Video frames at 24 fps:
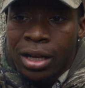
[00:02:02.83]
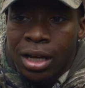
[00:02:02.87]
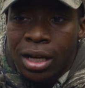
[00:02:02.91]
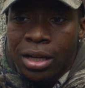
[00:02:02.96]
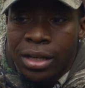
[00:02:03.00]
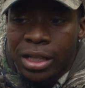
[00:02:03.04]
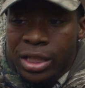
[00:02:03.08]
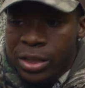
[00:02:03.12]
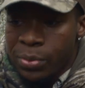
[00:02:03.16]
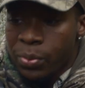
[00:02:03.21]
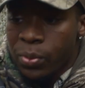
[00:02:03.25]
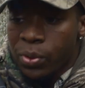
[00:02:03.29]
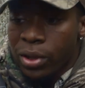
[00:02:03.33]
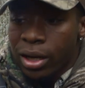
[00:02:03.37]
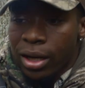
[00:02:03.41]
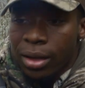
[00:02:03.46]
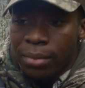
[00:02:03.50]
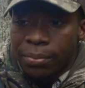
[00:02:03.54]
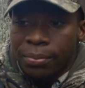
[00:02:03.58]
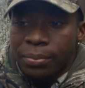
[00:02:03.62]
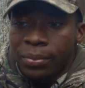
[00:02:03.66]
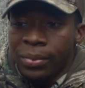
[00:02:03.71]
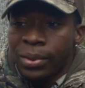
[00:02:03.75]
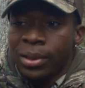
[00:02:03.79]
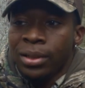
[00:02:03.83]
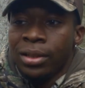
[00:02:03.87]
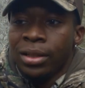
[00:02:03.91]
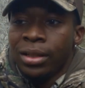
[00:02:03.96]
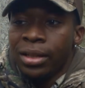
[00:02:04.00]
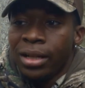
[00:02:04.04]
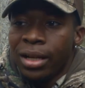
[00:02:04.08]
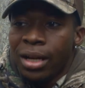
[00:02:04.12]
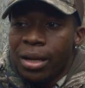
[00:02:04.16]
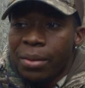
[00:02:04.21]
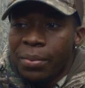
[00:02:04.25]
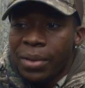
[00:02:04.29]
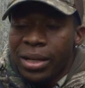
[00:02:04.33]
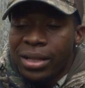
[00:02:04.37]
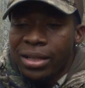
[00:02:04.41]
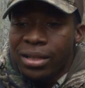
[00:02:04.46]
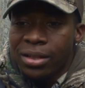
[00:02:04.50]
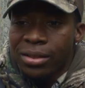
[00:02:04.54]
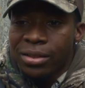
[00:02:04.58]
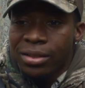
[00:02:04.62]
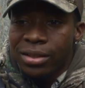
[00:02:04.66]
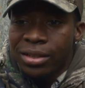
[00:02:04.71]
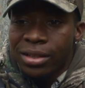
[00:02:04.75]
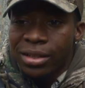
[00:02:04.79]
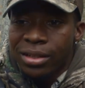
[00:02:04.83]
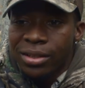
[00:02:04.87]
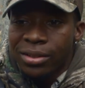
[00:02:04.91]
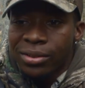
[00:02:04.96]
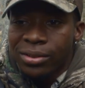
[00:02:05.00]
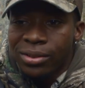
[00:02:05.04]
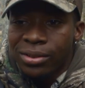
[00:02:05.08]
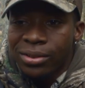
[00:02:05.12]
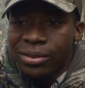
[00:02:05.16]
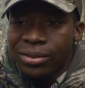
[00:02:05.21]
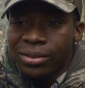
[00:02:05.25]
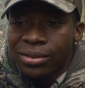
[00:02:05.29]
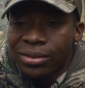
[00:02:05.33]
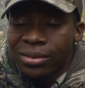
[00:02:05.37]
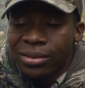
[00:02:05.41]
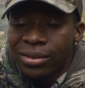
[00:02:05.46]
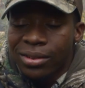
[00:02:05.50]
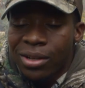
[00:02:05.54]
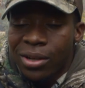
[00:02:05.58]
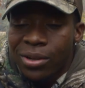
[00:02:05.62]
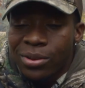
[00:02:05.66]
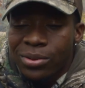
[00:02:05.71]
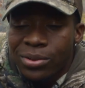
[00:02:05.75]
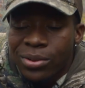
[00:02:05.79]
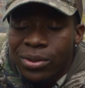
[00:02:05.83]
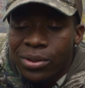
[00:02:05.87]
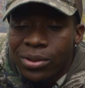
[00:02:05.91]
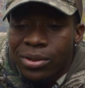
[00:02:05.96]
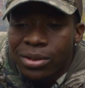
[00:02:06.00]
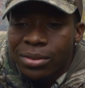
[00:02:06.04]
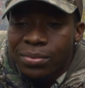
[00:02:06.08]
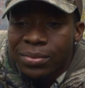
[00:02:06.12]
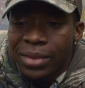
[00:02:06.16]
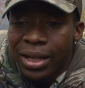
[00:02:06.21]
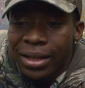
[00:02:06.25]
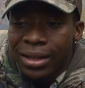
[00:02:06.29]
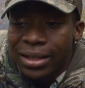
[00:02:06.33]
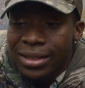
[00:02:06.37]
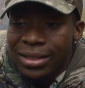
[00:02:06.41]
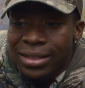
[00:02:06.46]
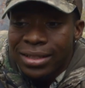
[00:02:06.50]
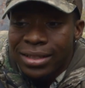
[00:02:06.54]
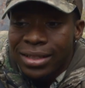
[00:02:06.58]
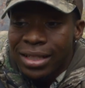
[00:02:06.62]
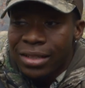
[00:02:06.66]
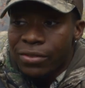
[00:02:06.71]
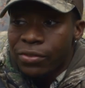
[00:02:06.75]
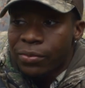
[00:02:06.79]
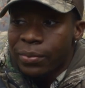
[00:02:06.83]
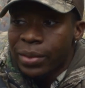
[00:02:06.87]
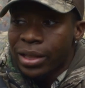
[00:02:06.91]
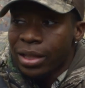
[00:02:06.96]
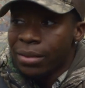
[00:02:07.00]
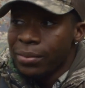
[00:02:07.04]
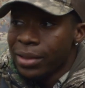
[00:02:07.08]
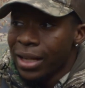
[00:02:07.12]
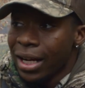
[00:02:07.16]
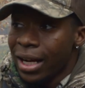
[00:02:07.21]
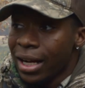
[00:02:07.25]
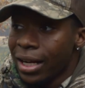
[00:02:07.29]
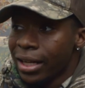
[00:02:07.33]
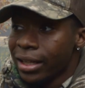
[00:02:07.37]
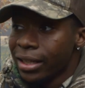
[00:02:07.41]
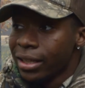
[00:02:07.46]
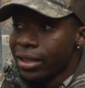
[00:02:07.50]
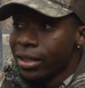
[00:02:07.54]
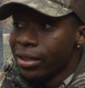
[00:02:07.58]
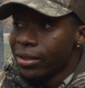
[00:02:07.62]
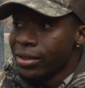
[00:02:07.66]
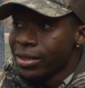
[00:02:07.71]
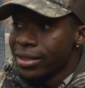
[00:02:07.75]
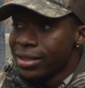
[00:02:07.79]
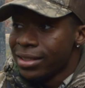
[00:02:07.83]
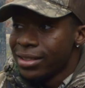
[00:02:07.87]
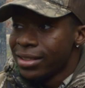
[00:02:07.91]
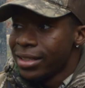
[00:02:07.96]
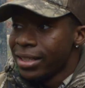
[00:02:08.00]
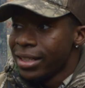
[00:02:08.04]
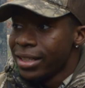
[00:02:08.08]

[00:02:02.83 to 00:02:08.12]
know, at this point, I'm, I'm at the you know, crossroads. I'm like, this is it for me. I'm not, you know, this is